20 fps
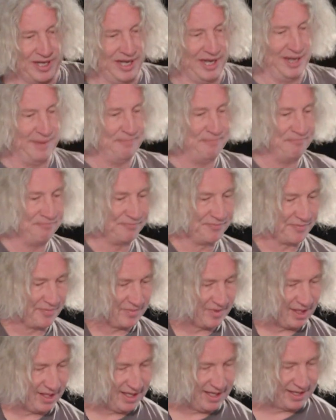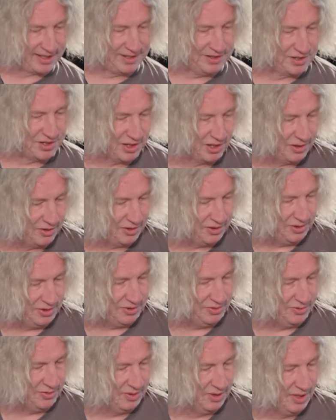game, and I can show
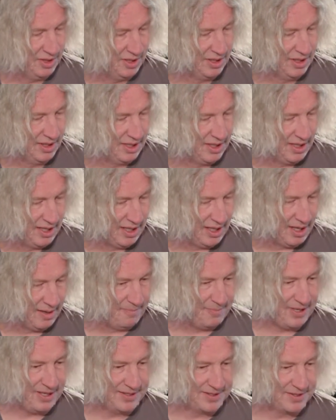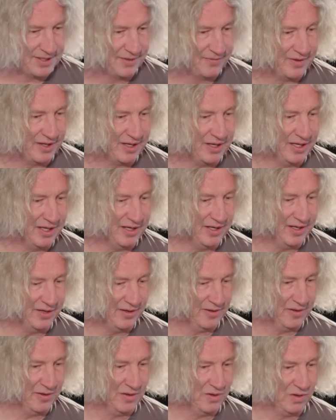you a piece of it
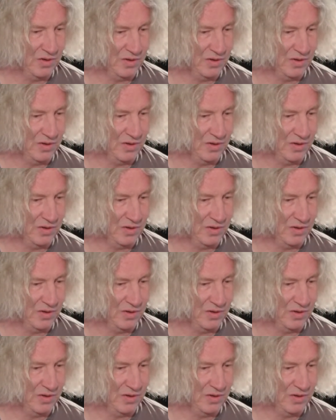here.